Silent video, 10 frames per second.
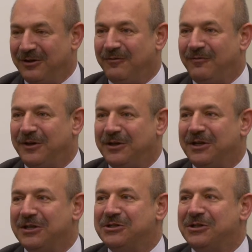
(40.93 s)

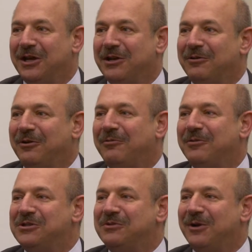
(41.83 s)
Funding is not
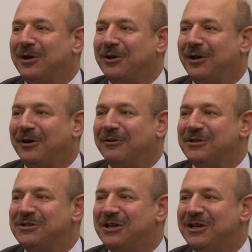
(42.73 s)
always a
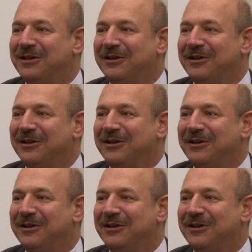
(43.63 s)
meritocracy,